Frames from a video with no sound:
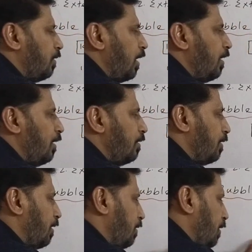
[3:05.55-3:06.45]
10 and
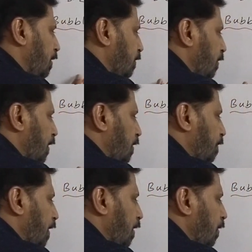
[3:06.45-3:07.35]
33. So
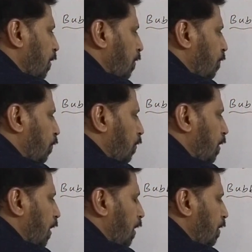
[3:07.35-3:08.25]
that's why
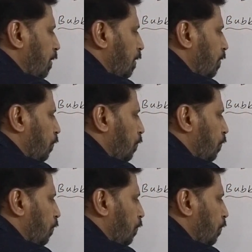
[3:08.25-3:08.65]
14,